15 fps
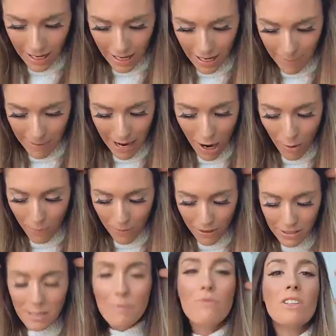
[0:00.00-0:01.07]
My
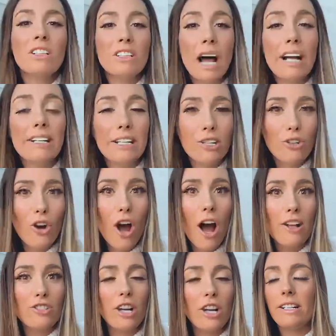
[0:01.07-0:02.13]
outburst. Lightning
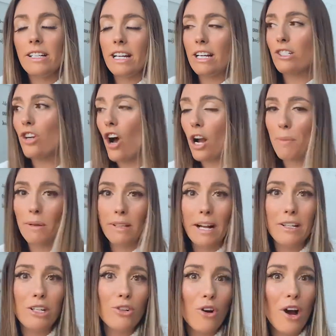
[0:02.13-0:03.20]
crotch. I need to talk about
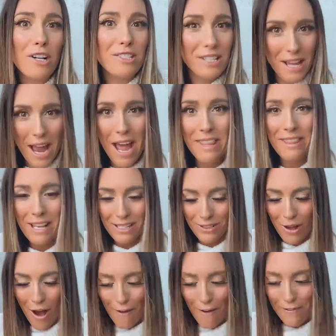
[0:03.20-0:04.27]
lightning crotch to end
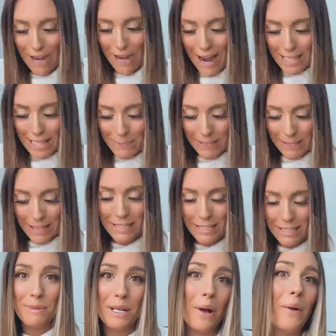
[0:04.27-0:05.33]
this off, guys, because
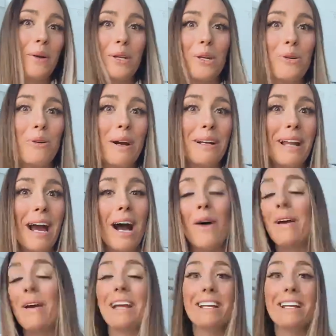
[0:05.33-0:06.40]
I'm telling you right
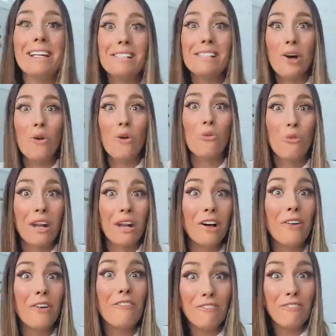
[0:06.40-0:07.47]
now, it is a
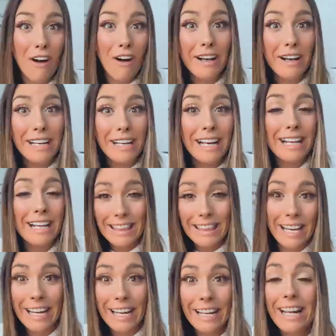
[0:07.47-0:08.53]
real fucking
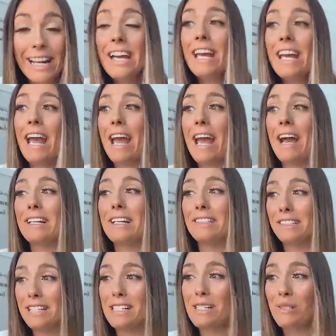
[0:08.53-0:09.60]
thing.
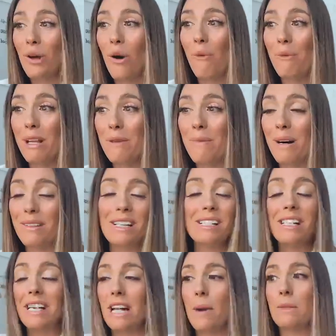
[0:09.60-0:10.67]
And Liz told me about
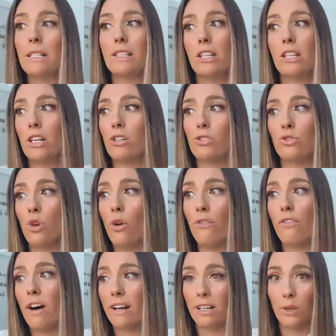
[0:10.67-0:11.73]
this, and I was like, there's
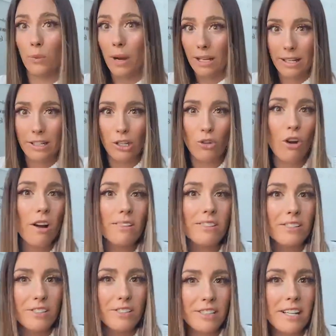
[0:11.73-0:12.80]
no fucking way lightning
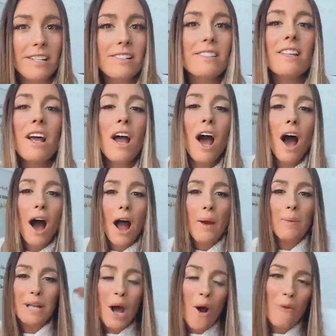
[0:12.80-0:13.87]
crotch exists.
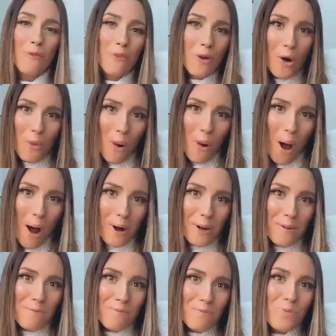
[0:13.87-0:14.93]
I was out for a
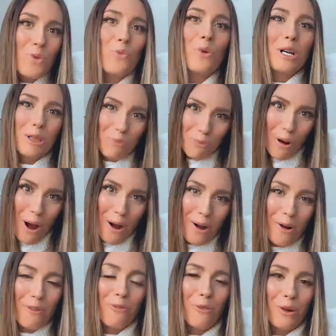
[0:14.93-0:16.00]
walk with
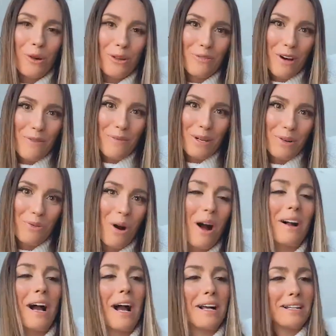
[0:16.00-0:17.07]
Brock, our 45-minute
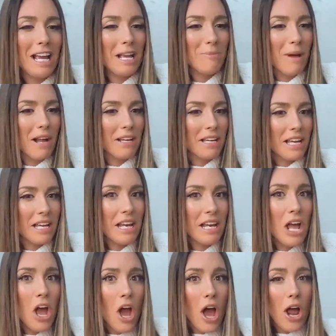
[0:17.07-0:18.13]
walk. I came back
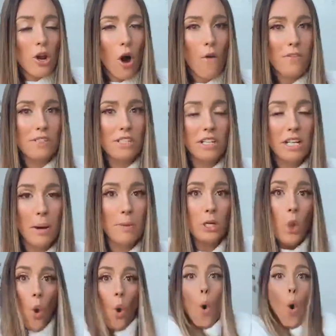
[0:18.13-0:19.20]
in, and all of a sudden I
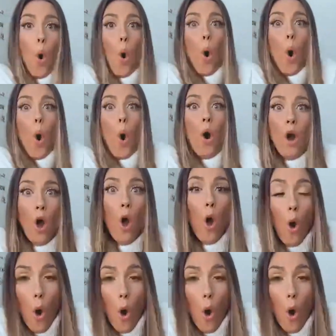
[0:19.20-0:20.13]
was like, ooh!